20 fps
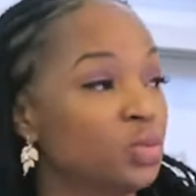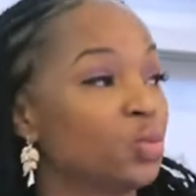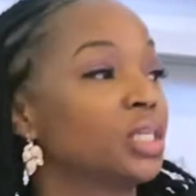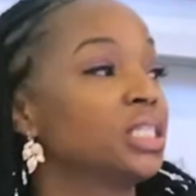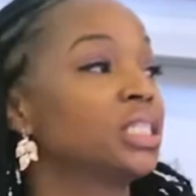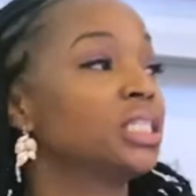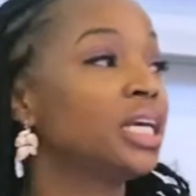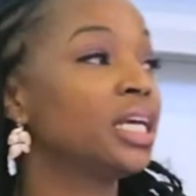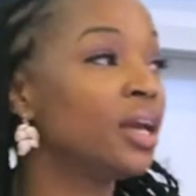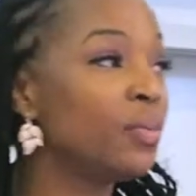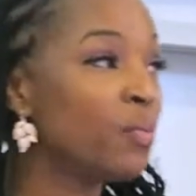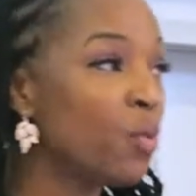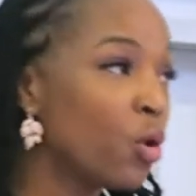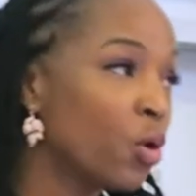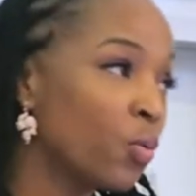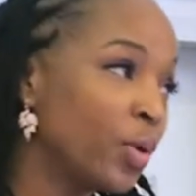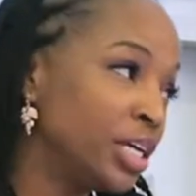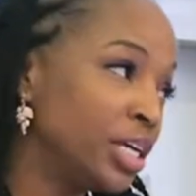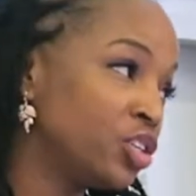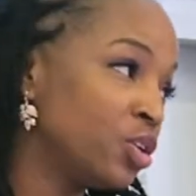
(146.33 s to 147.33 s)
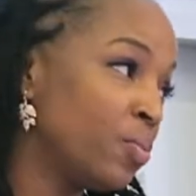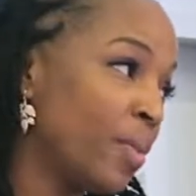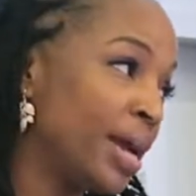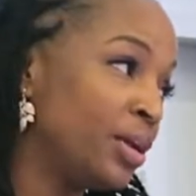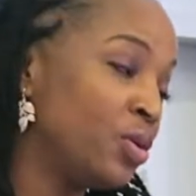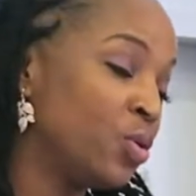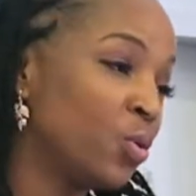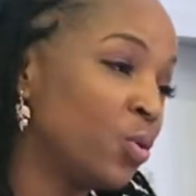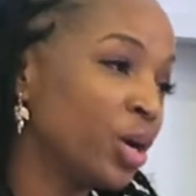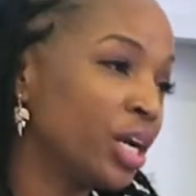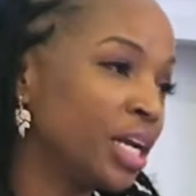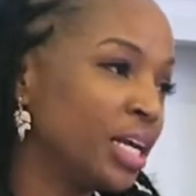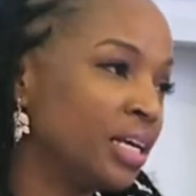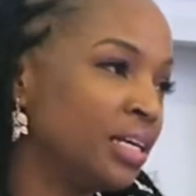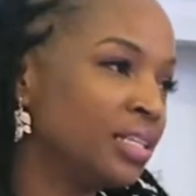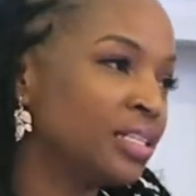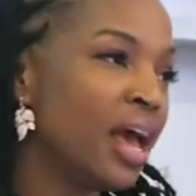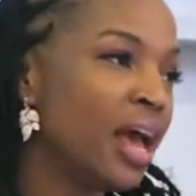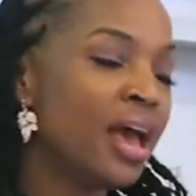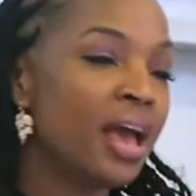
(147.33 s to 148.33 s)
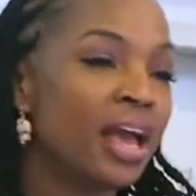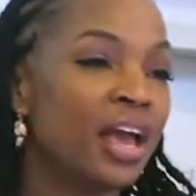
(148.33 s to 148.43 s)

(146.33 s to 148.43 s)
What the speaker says: We're seeing more racial minorities.